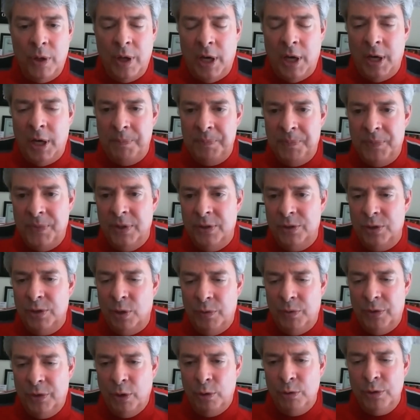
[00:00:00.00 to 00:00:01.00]
Uh, so,
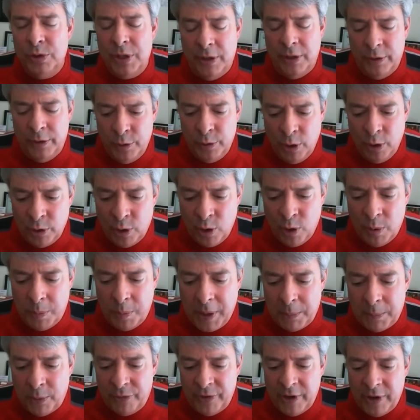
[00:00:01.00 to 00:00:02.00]
those that you don't know
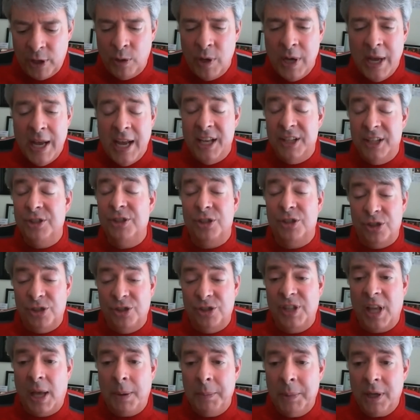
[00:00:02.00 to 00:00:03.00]
about Movento, it's
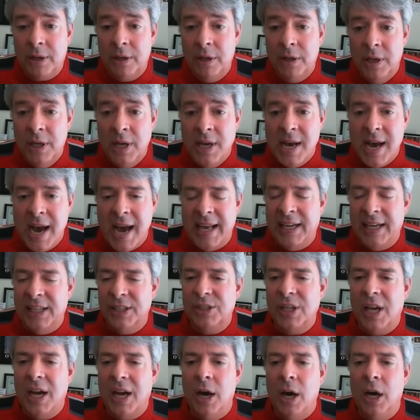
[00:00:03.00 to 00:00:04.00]
systemic and
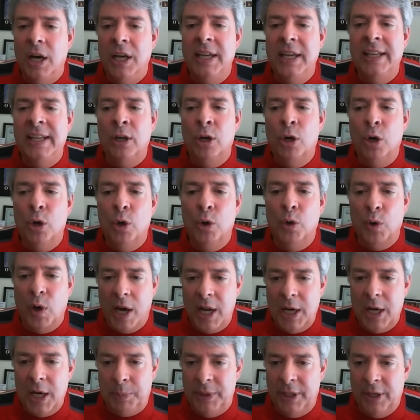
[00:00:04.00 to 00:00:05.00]
it's
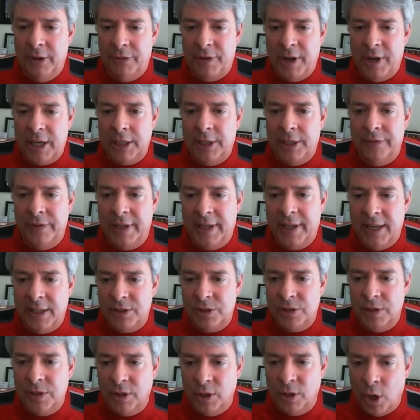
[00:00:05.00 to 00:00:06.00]
incredibly effective
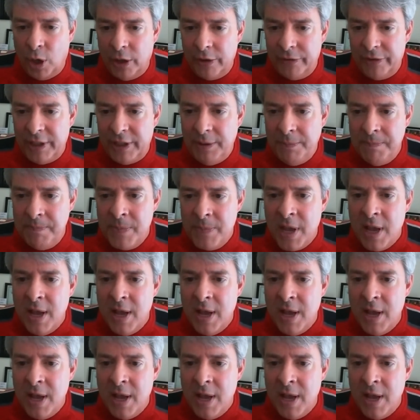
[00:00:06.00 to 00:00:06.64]
against larvae.